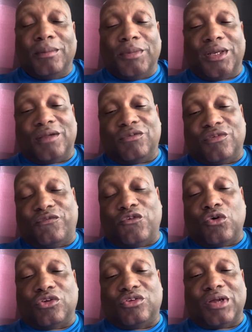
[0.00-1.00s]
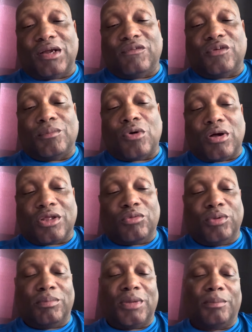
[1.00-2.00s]
Man, it gives a false narrative of the markets.
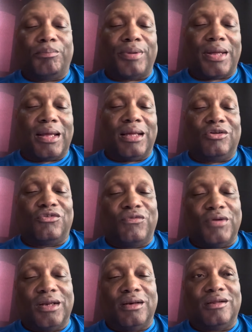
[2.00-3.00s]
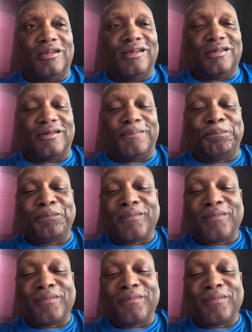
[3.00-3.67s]
We can make bad trading decisions.